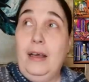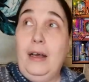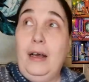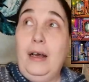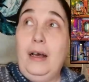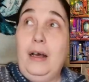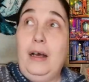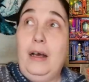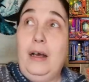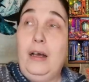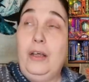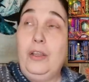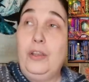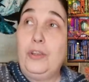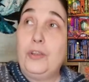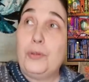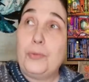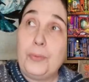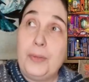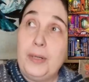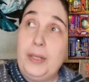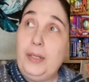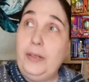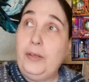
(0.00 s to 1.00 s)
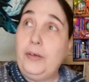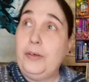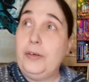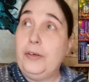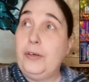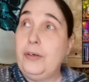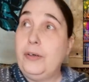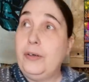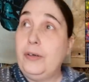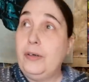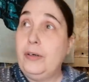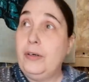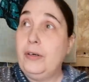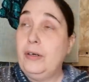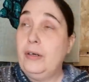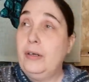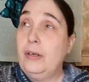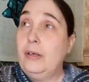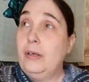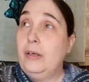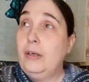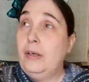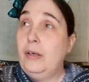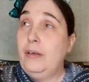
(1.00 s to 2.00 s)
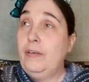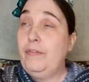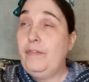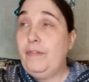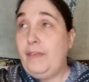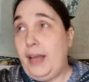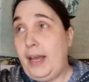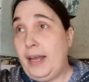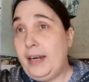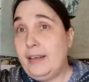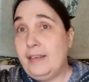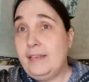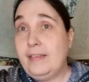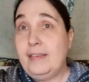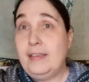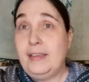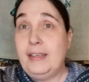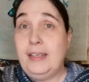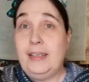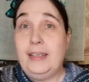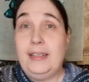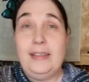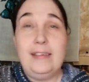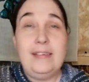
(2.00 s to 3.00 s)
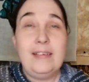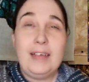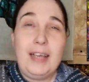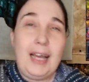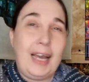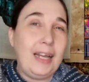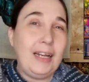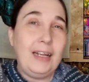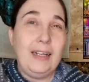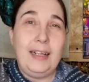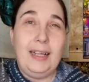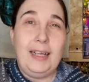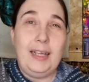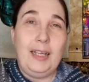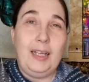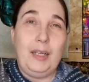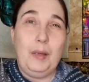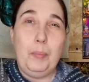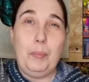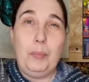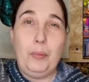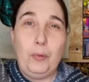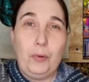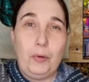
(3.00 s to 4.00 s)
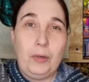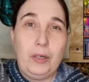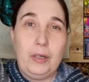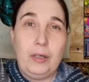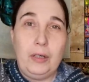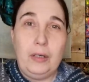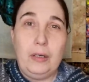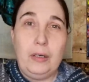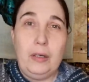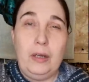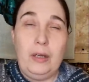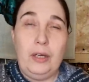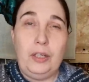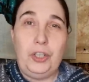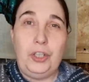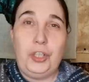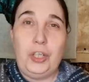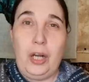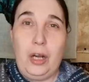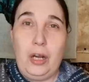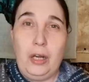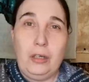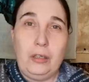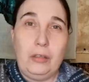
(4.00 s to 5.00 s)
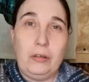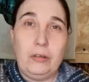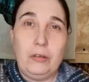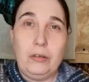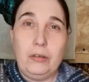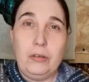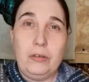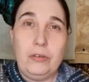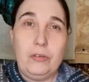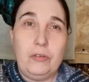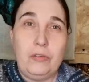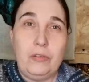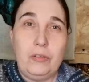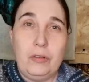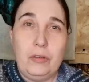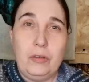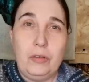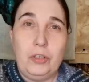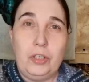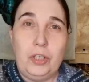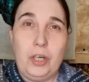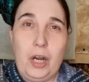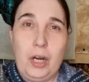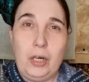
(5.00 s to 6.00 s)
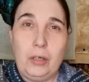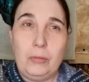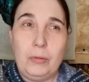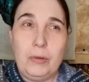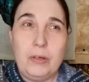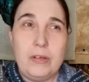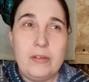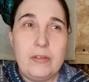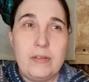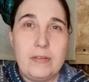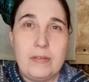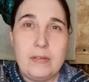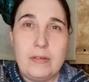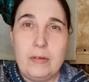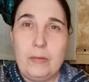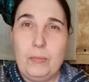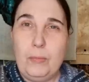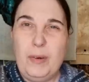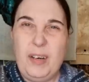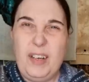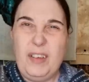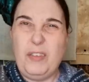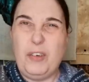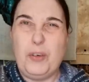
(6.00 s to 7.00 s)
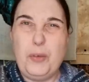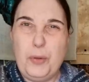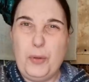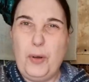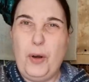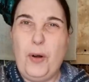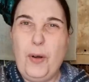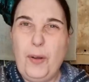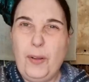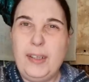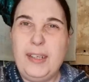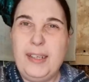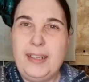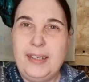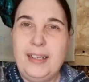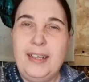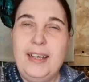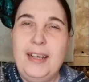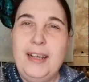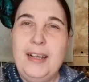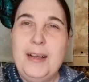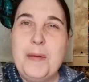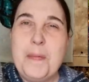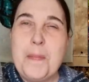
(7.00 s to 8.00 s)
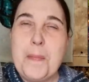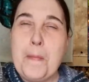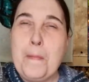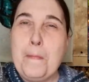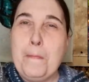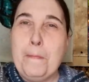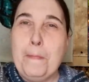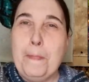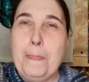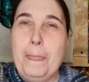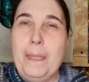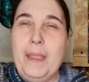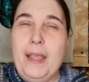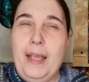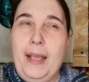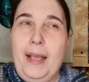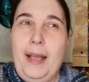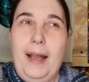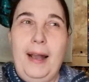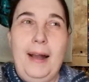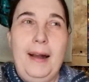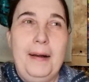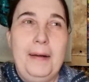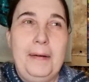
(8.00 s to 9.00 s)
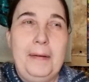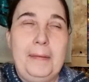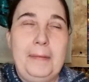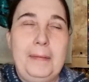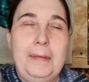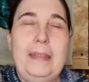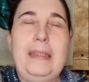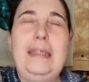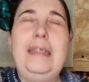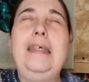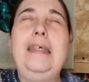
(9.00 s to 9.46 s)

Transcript: uh, thriller, fantasy. It's kind of like book uh, genres genres, whatever you call it. Uh,